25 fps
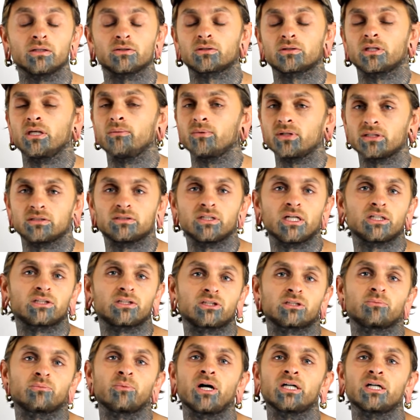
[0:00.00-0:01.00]
So keep it as
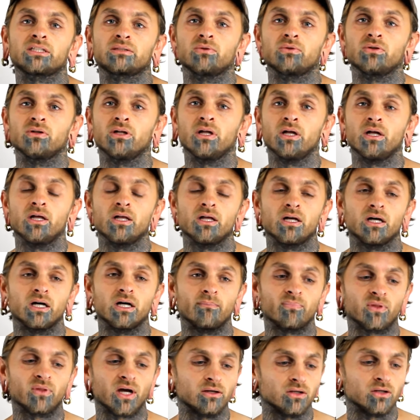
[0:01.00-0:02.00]
stationary as possible.
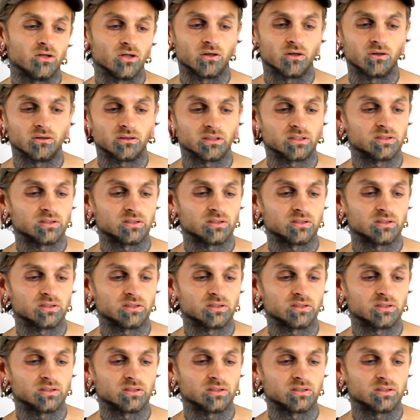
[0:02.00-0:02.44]
Um, I know